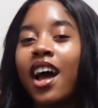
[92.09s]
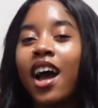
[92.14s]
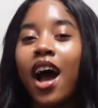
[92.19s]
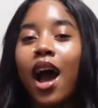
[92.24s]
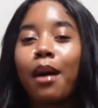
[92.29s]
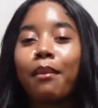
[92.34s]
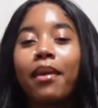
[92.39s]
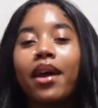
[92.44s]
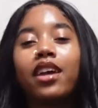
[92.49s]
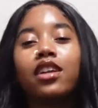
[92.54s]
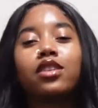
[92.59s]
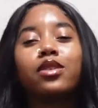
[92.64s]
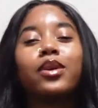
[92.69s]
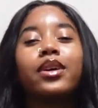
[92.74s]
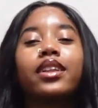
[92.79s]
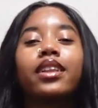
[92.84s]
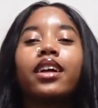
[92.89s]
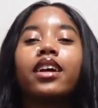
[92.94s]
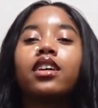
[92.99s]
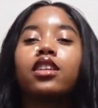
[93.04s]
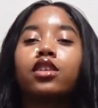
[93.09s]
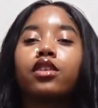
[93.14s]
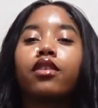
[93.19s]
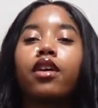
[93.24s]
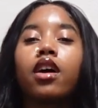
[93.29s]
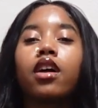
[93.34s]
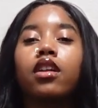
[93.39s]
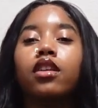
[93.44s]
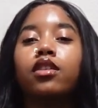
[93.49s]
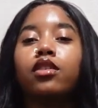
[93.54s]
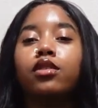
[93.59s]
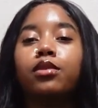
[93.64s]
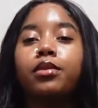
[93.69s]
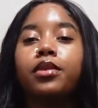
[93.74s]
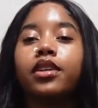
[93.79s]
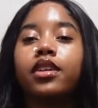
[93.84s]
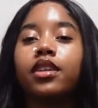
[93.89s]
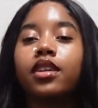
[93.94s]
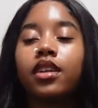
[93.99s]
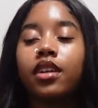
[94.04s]
I might tweak things around a little
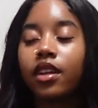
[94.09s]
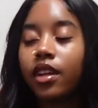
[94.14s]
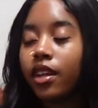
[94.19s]
bit.